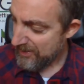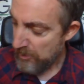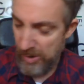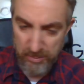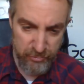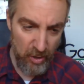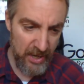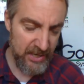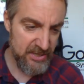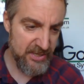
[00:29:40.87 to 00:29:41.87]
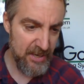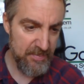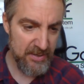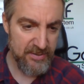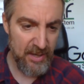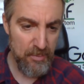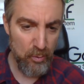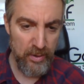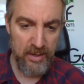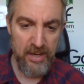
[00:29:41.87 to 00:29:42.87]
When I was writing his tip yesterday
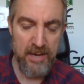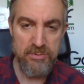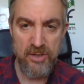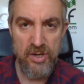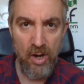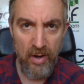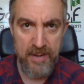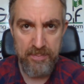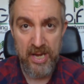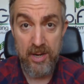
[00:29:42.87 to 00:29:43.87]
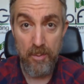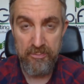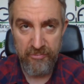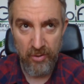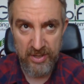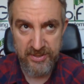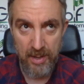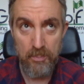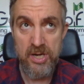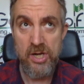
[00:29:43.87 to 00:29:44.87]
morning, he was at ninety. He got priced
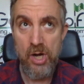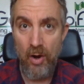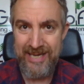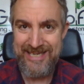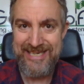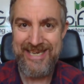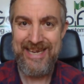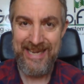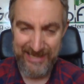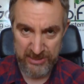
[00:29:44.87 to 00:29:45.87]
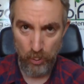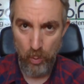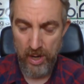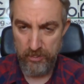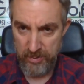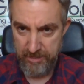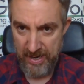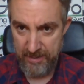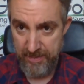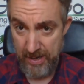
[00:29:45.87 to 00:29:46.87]
up with ninety to one with
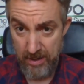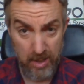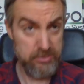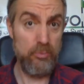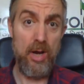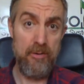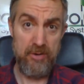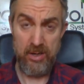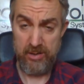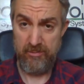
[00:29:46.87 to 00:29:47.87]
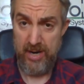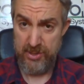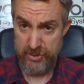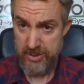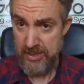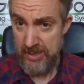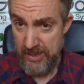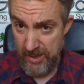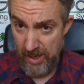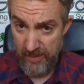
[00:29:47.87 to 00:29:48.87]
Paddy Power. I was all over it like a rash.
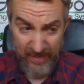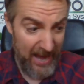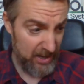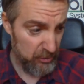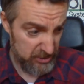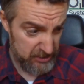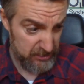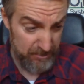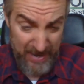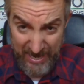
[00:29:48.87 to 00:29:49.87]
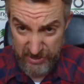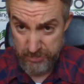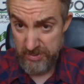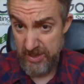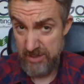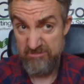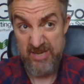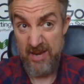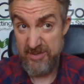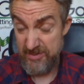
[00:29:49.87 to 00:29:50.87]
Uh, that got smashed within
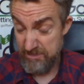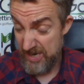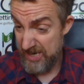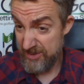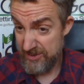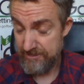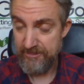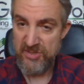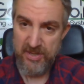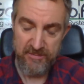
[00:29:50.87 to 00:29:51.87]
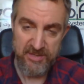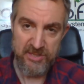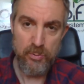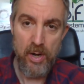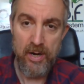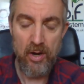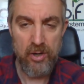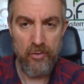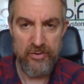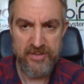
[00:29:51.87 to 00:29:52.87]
ten minutes. seventy to one. I've
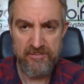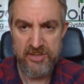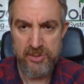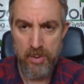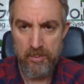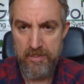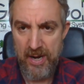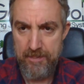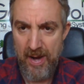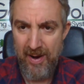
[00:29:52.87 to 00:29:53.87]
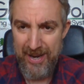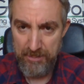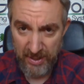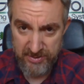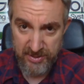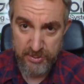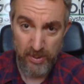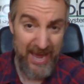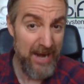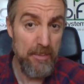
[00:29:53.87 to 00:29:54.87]
got the seventy to one with Paddy Power, eight places each
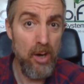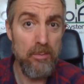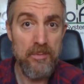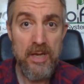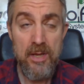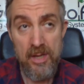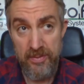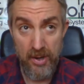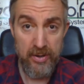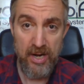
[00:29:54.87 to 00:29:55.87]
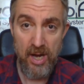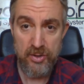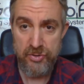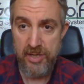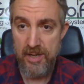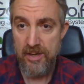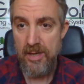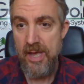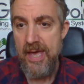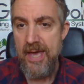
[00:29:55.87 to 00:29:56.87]
way. Adam Long, thirty last year.
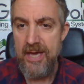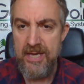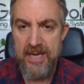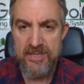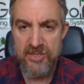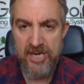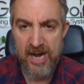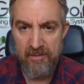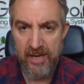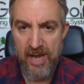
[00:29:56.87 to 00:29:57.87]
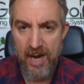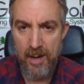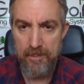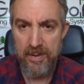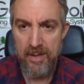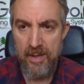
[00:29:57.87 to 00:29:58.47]
He is tearing it up.